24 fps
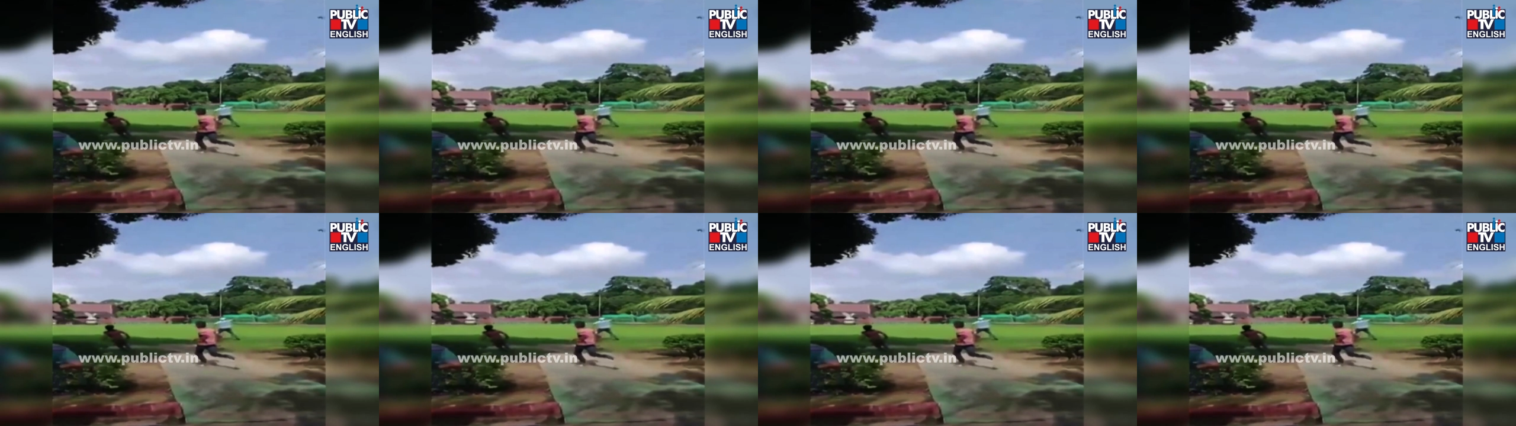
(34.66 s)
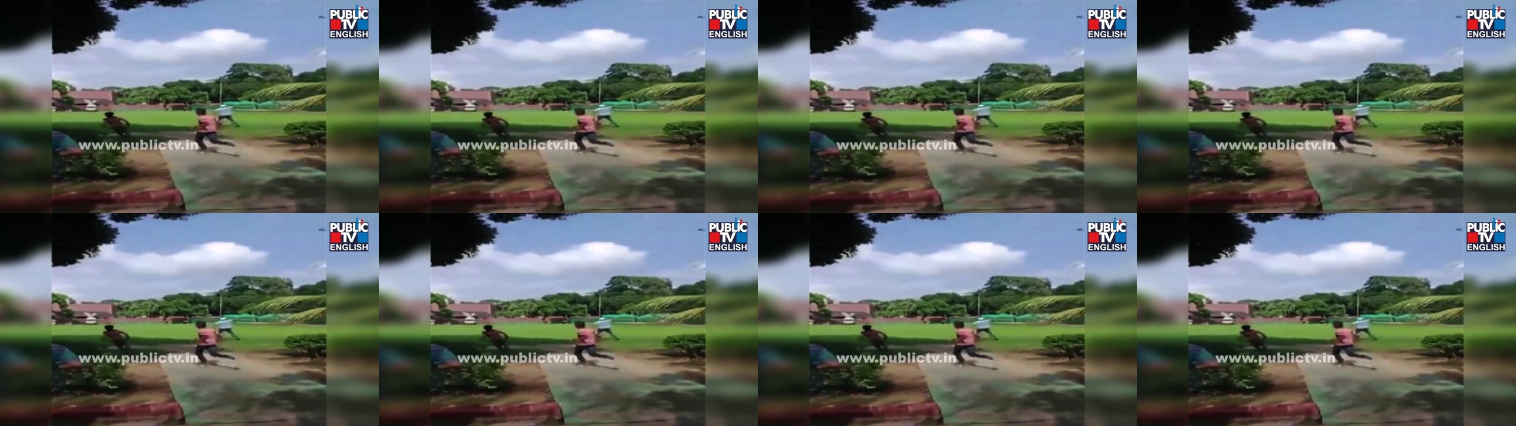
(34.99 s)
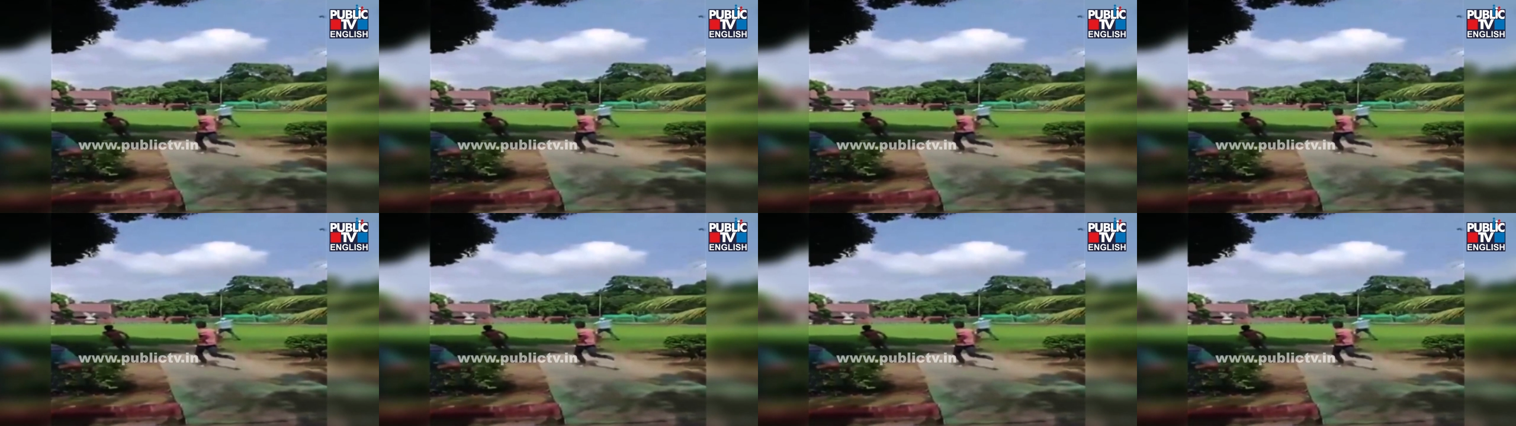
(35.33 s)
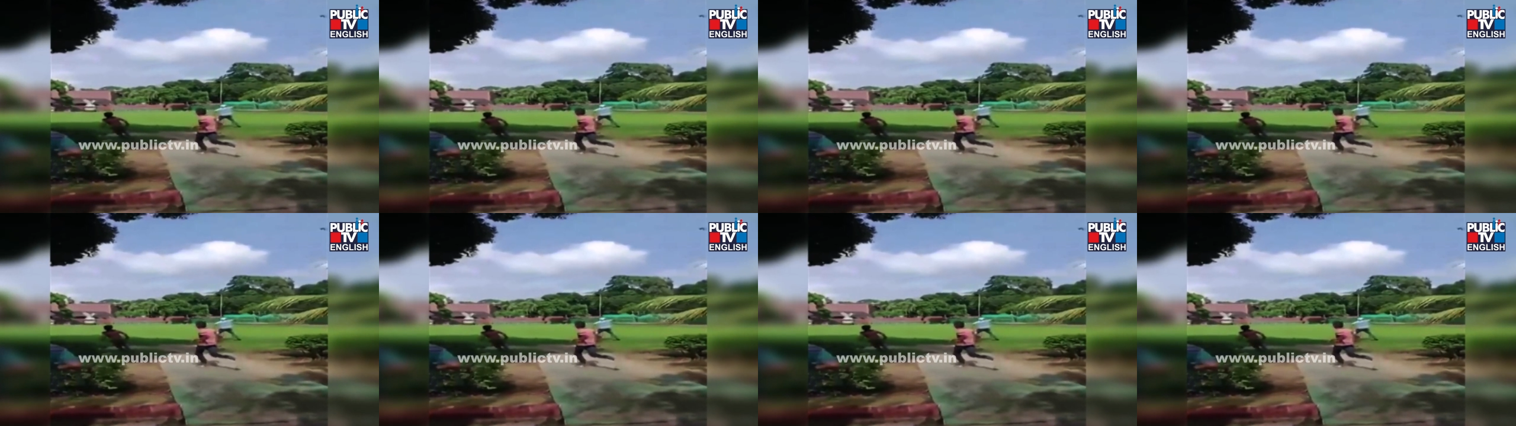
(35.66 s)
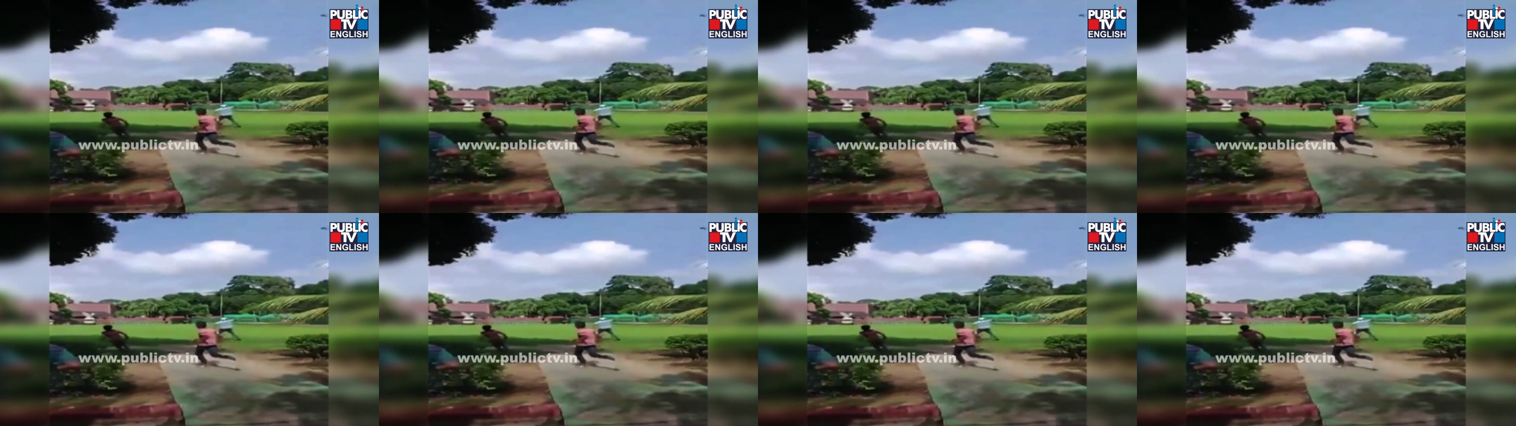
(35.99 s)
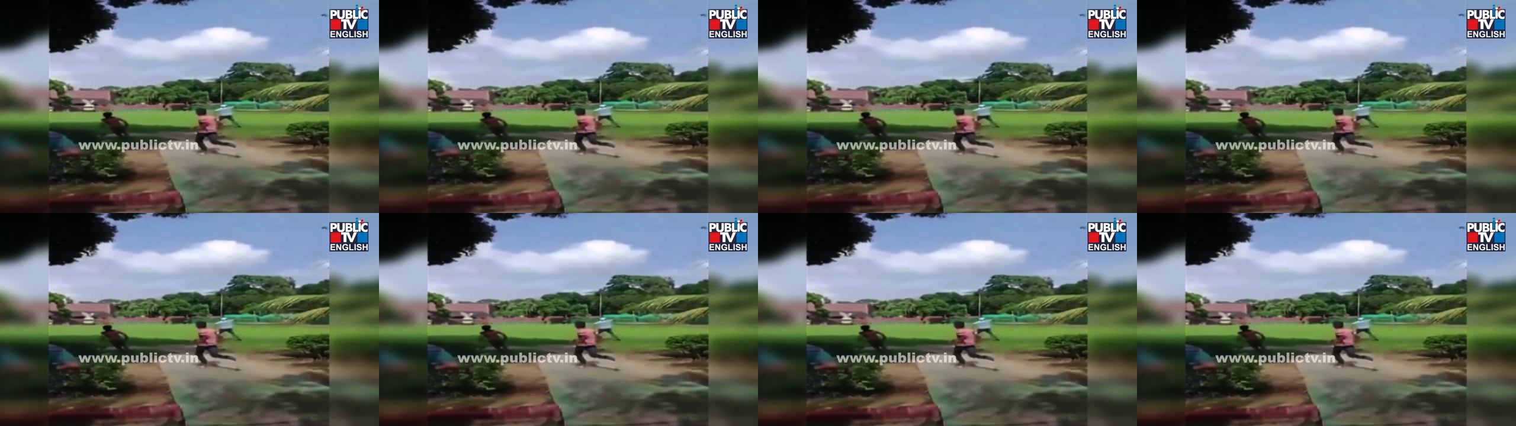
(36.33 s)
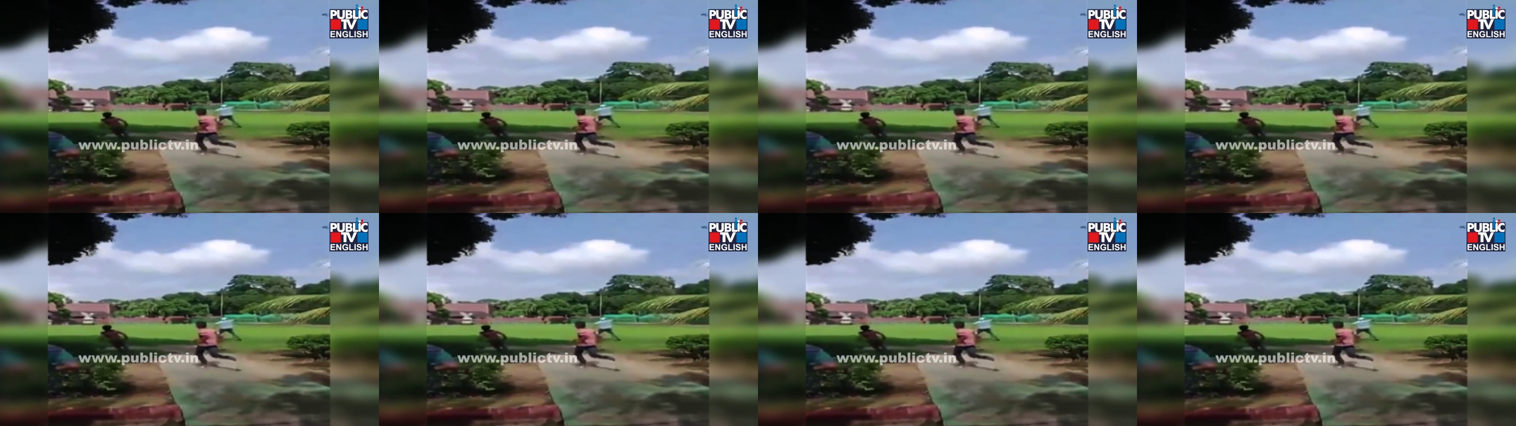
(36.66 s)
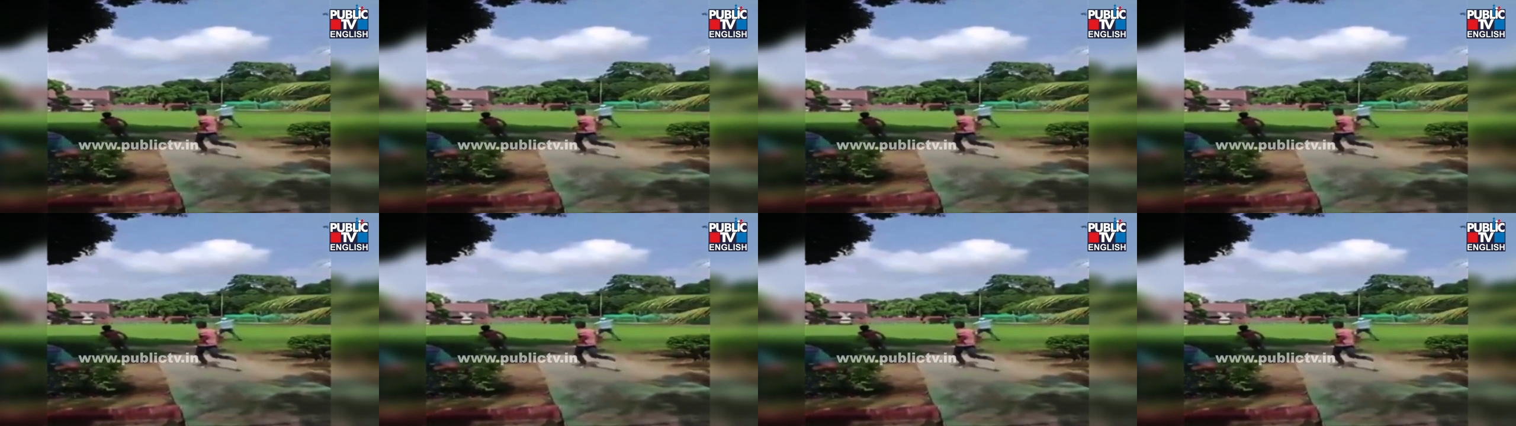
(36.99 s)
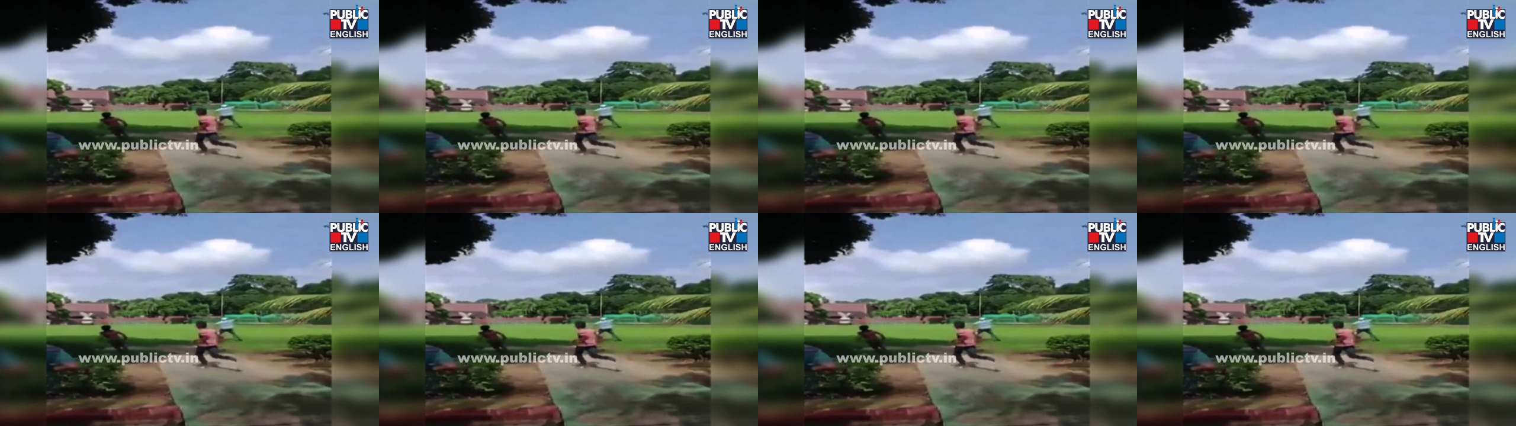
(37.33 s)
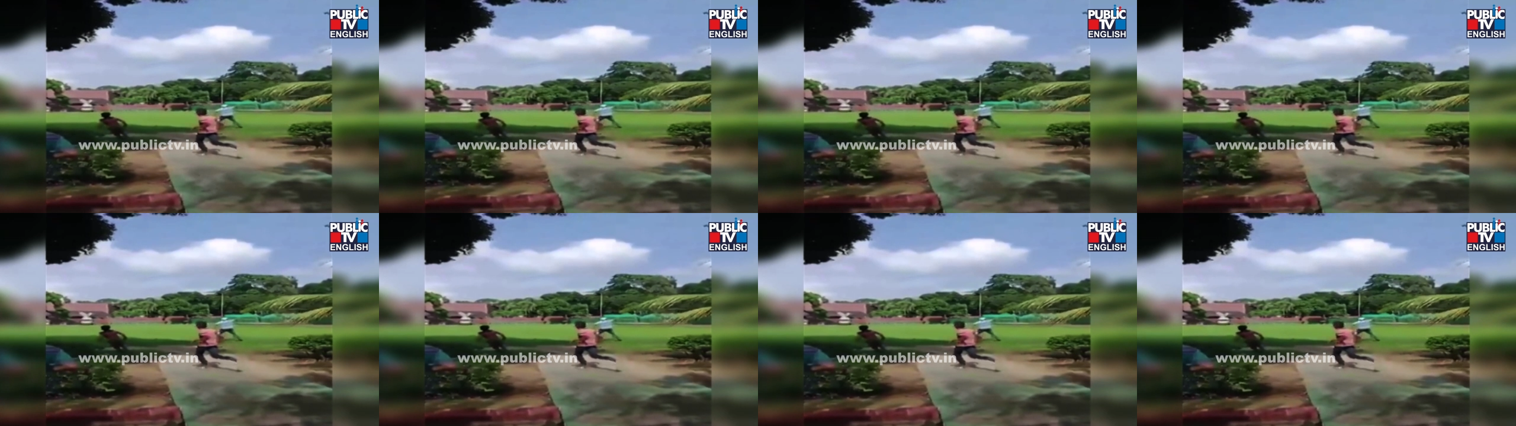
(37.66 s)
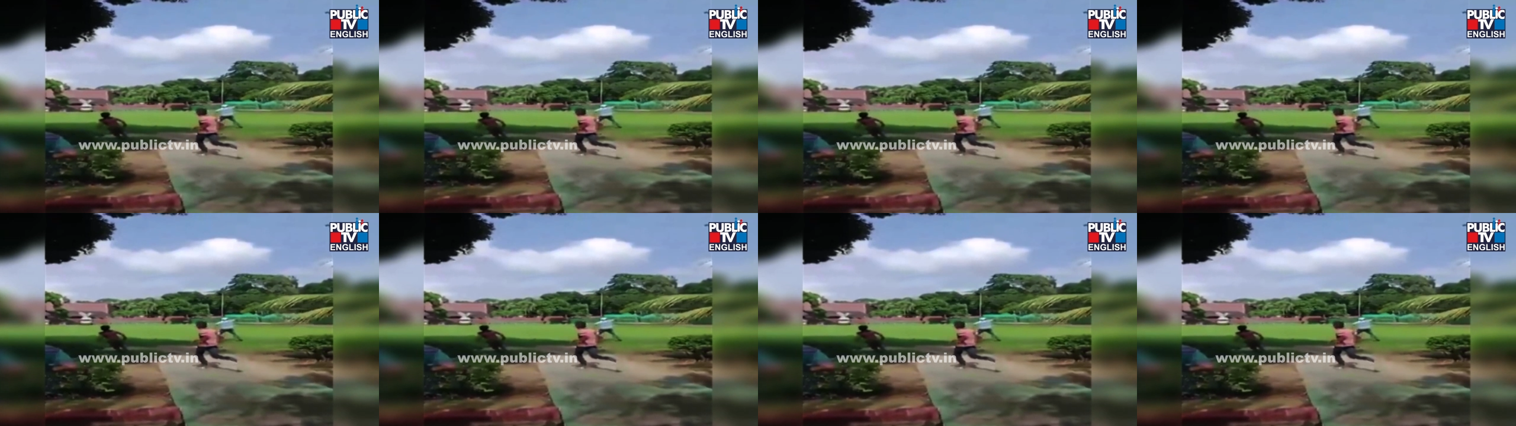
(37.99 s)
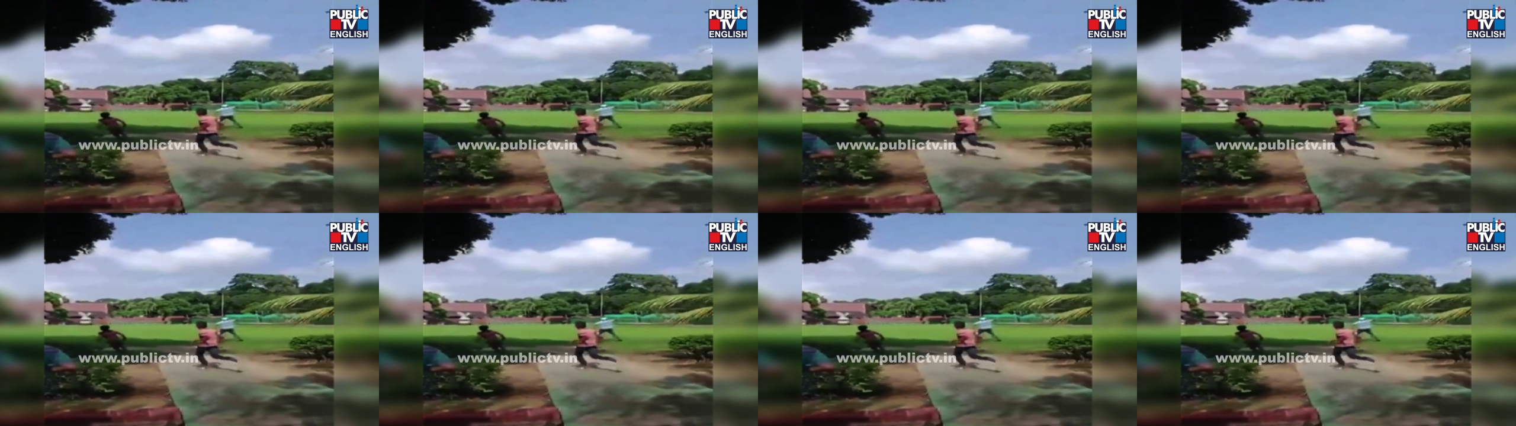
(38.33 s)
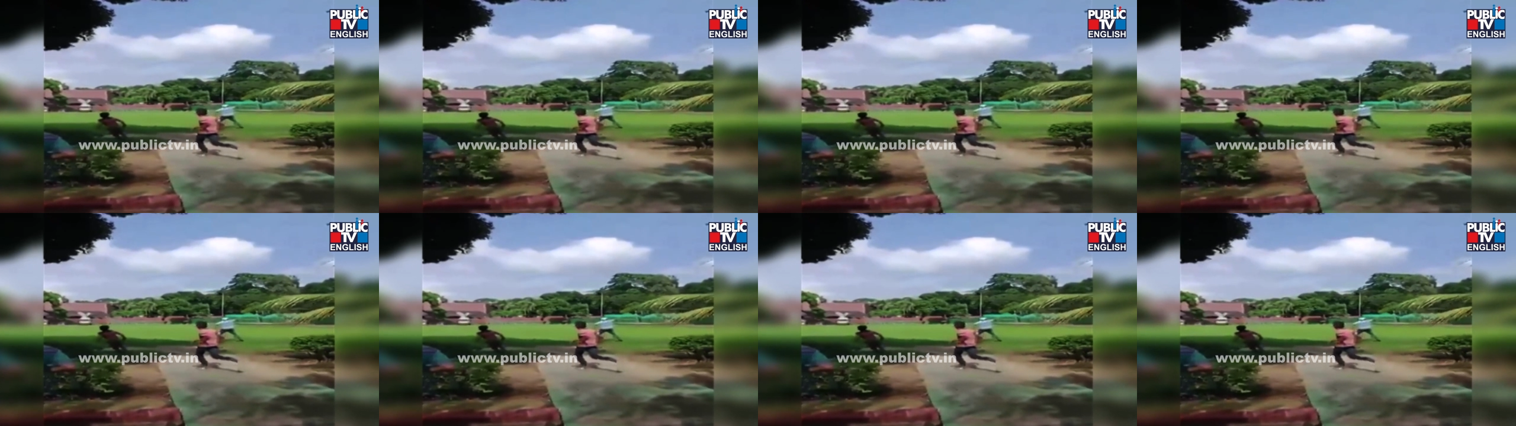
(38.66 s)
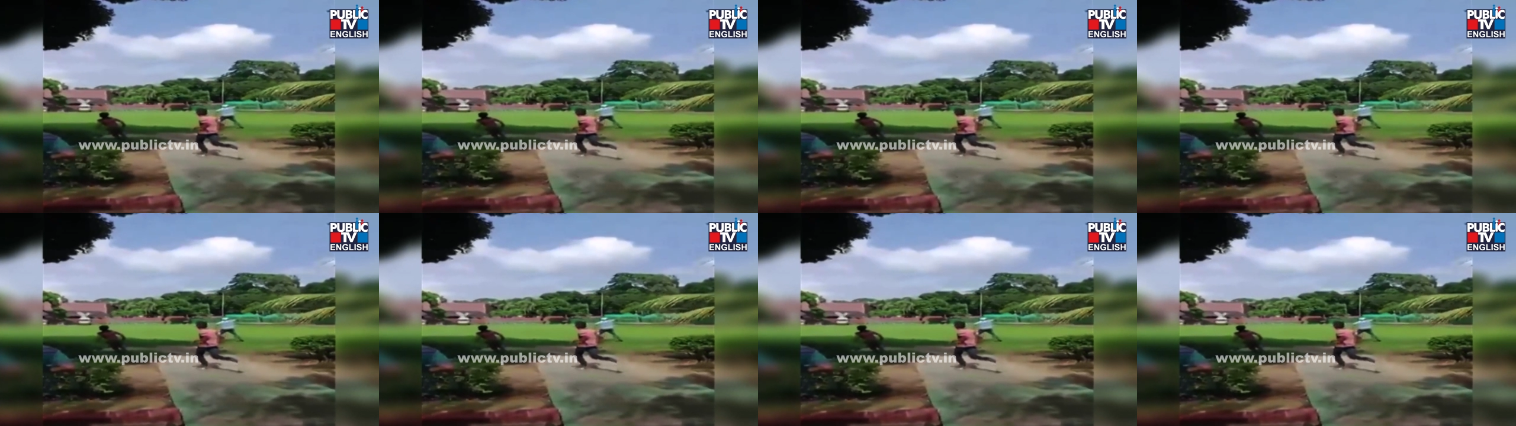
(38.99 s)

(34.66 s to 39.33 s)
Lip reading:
[unreadable: no face in view]